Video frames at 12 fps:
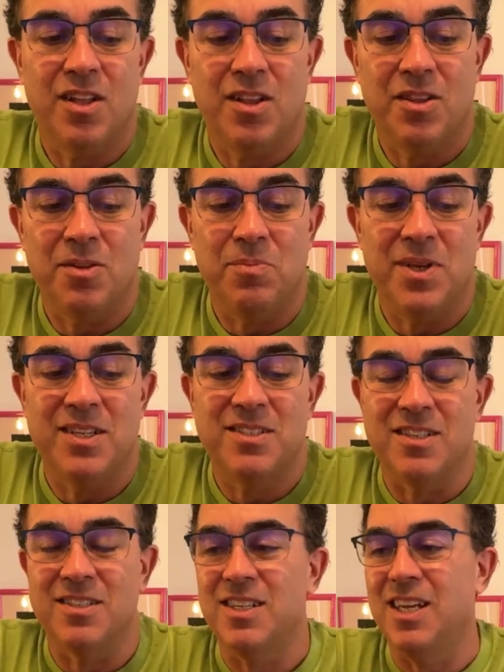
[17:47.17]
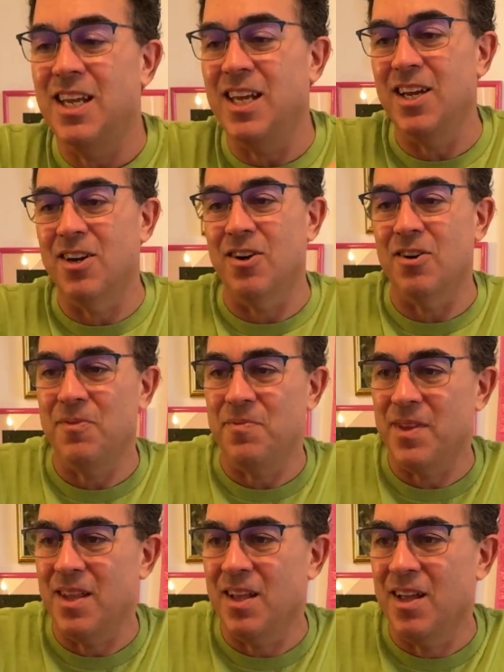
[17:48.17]
the pieces here
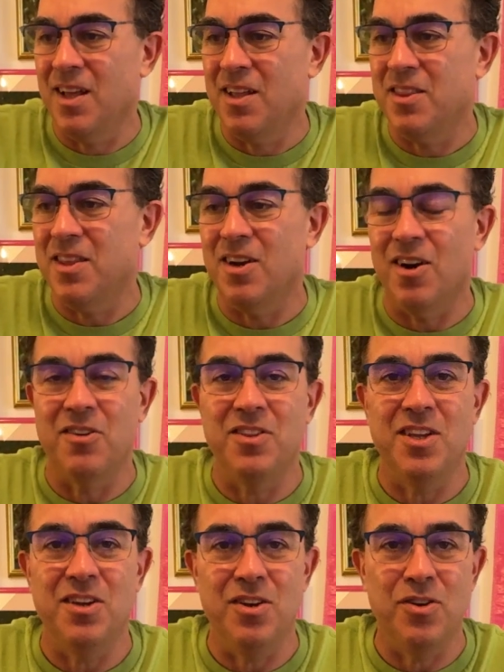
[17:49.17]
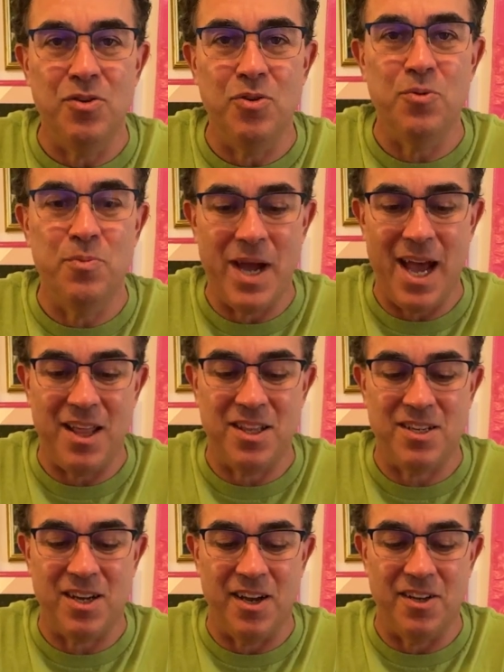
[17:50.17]
that are the new path
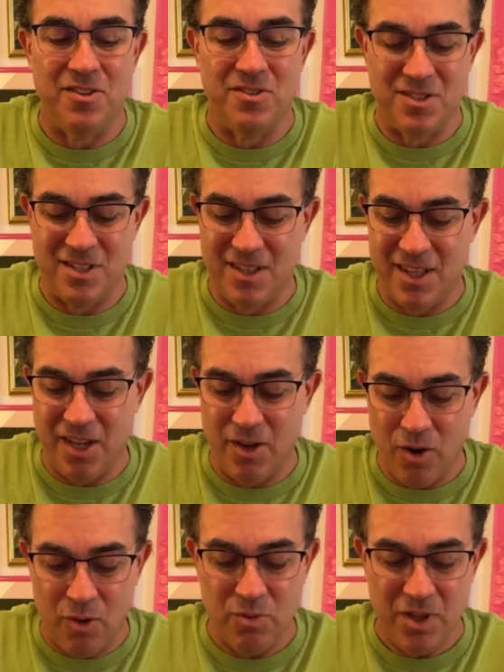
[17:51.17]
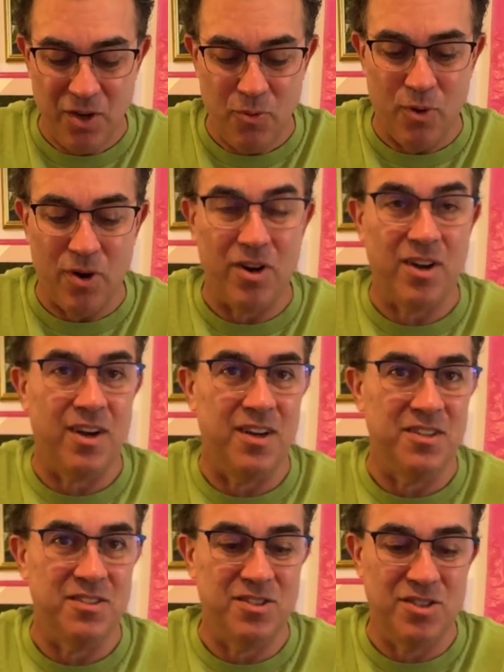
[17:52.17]
tiles. They only work
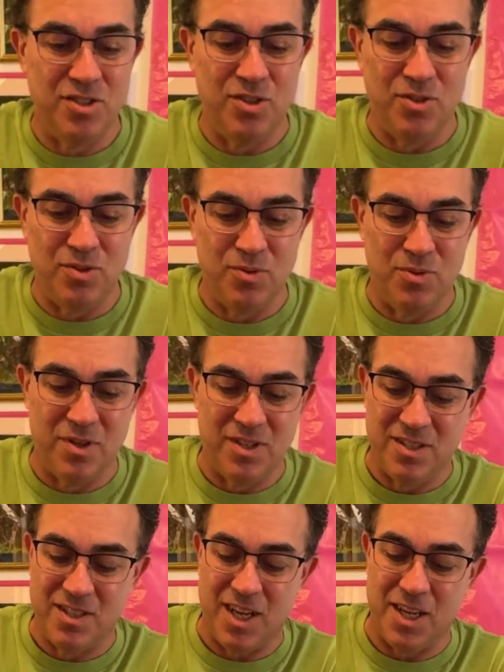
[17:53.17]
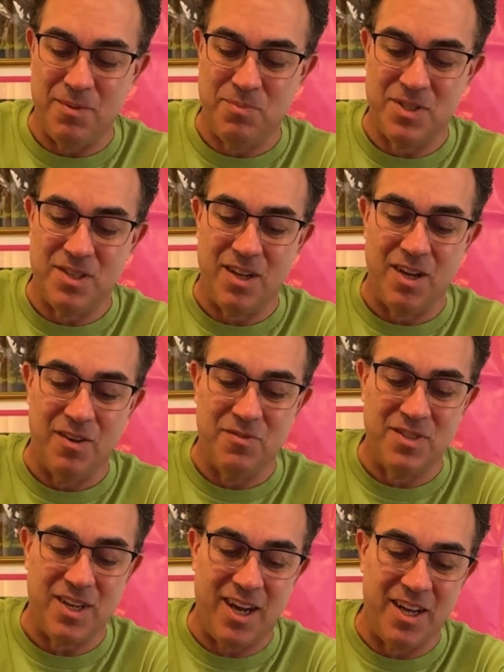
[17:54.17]
on 2 types of
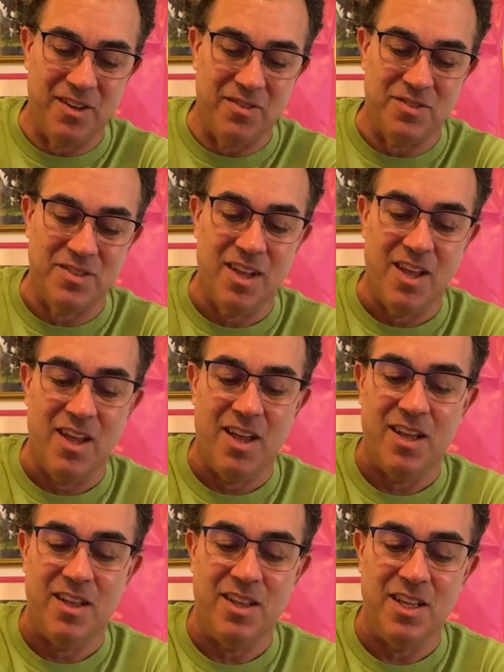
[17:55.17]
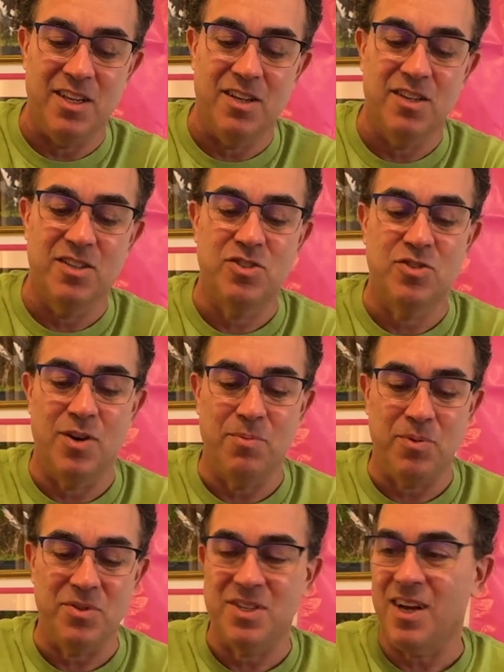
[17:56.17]
tiles, the
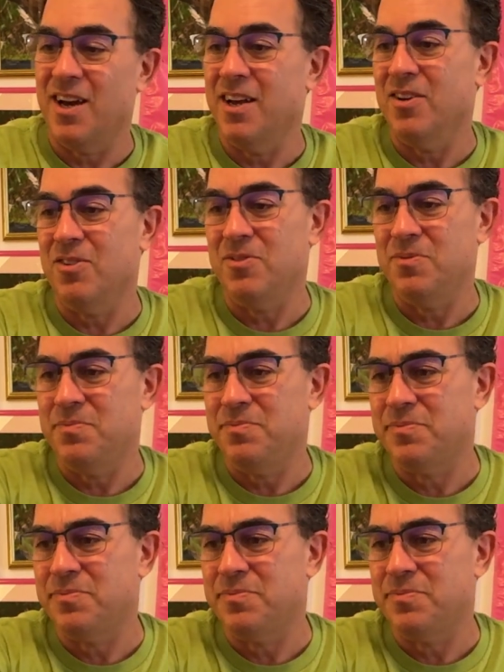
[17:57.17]
triple tile